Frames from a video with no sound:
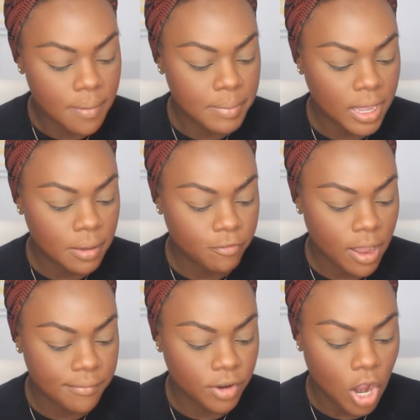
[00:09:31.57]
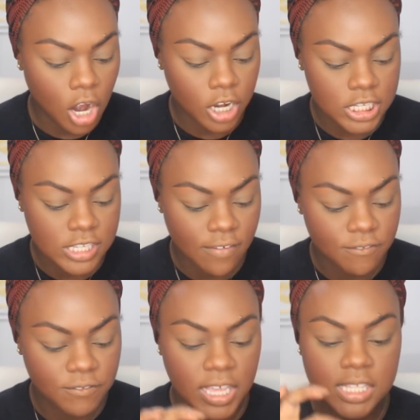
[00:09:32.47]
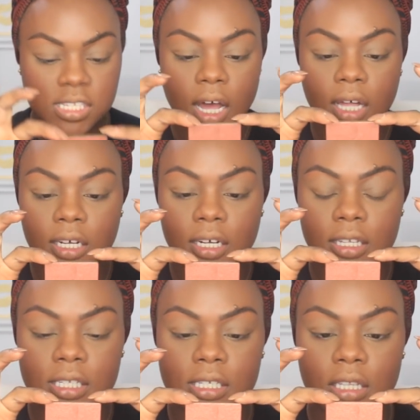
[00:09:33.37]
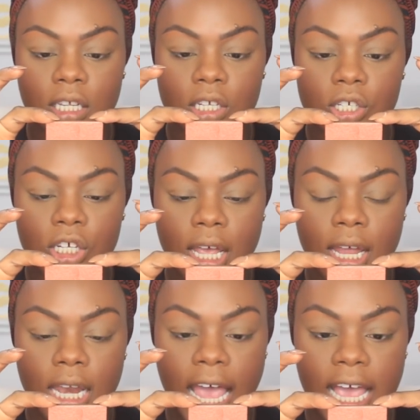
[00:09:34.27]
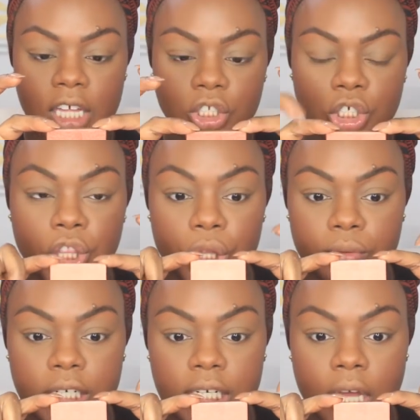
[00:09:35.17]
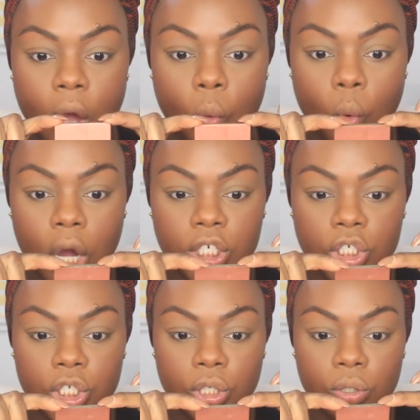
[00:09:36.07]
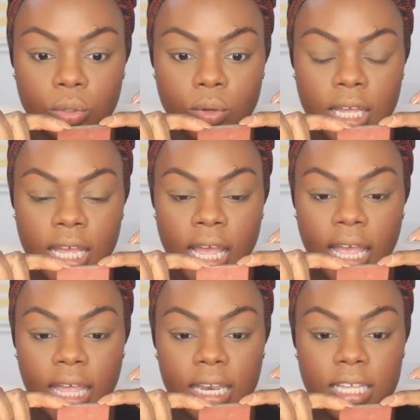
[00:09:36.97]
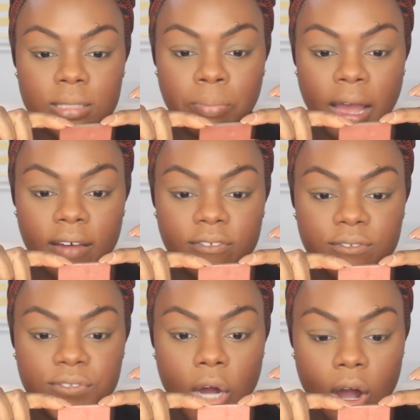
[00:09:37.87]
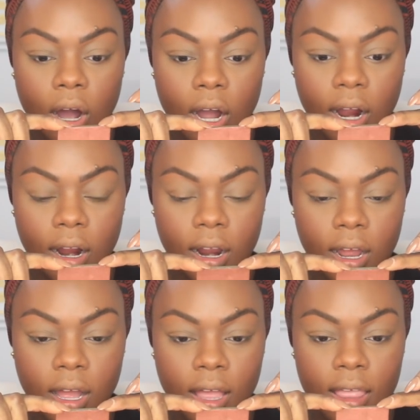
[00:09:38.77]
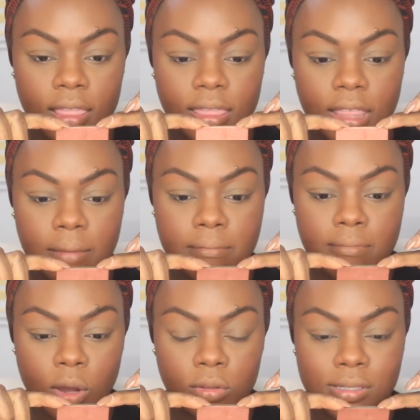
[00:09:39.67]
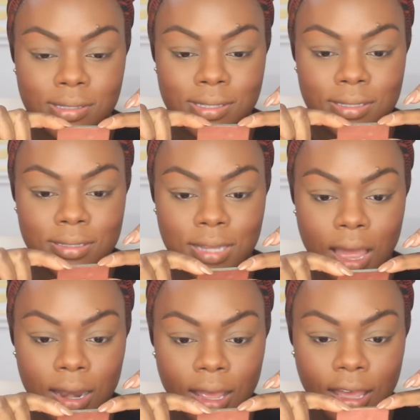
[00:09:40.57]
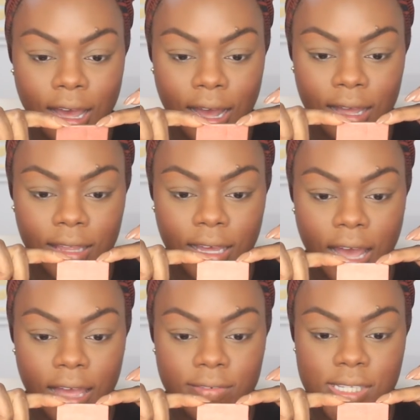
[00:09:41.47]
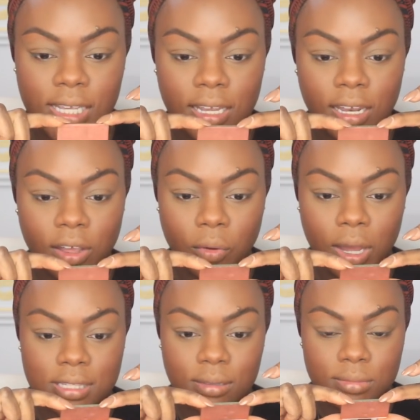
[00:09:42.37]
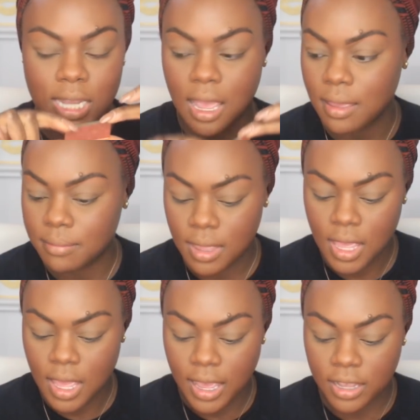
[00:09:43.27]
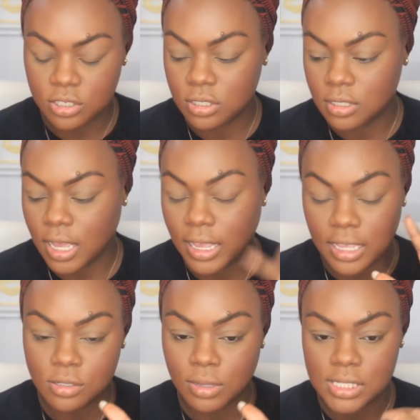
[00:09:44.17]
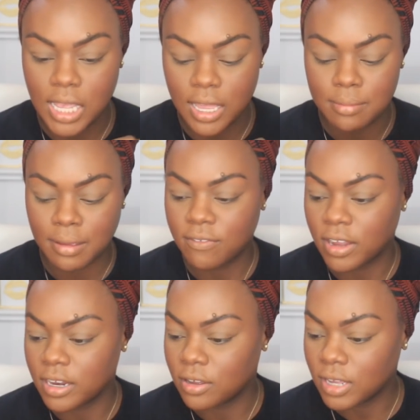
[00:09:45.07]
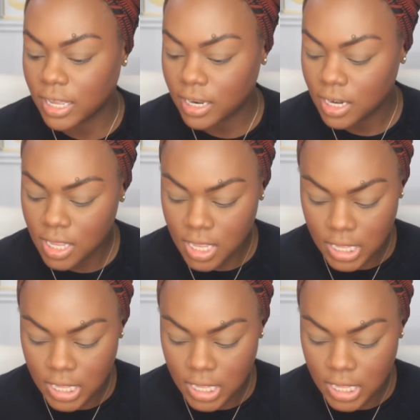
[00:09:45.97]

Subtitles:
Makeup Forever Artist Face Color. This is in the shade H312. It is by far the most stunning highlight I have seen in quite some time. I got so excited, my fingernail got